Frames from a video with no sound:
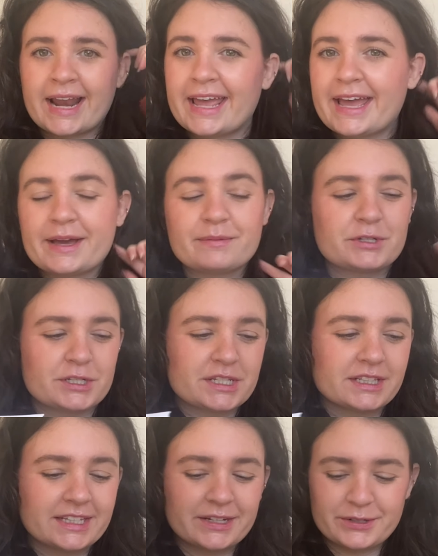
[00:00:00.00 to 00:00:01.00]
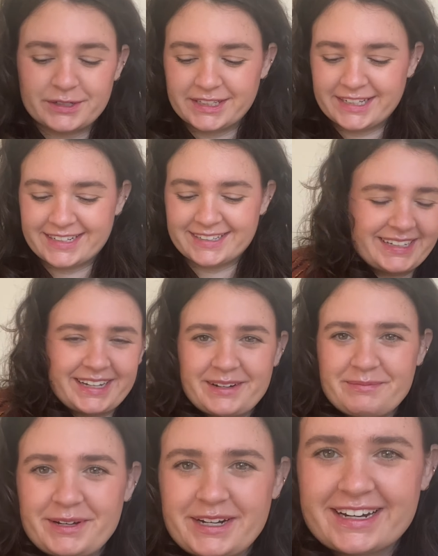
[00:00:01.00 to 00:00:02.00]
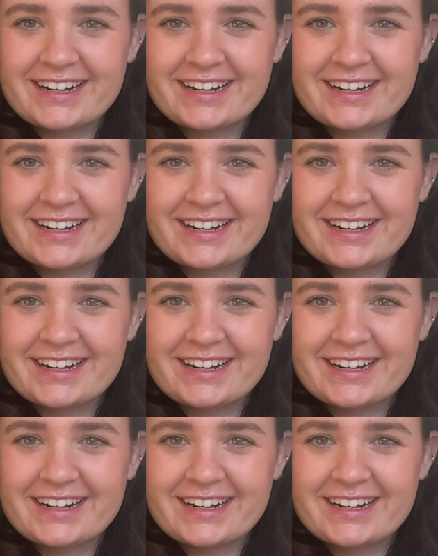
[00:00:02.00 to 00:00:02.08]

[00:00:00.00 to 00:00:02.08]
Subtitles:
I am just literally gonna put it